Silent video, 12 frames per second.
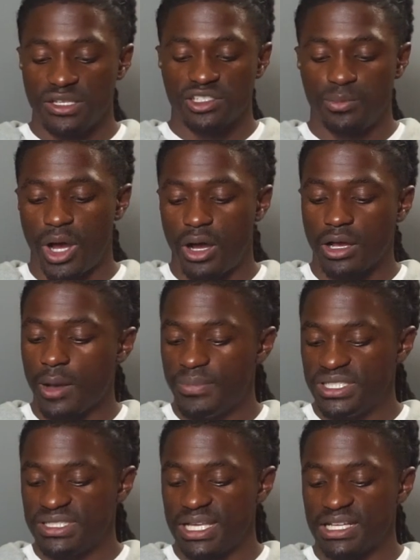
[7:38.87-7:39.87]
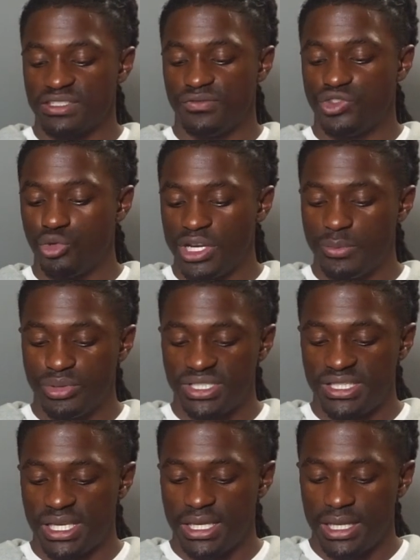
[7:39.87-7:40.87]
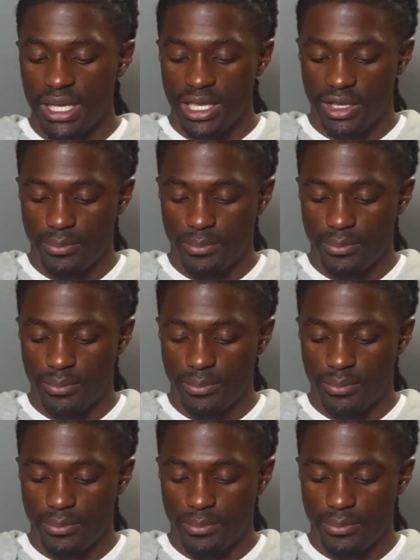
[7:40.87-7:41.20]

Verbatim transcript: small company stocks of twenty percent,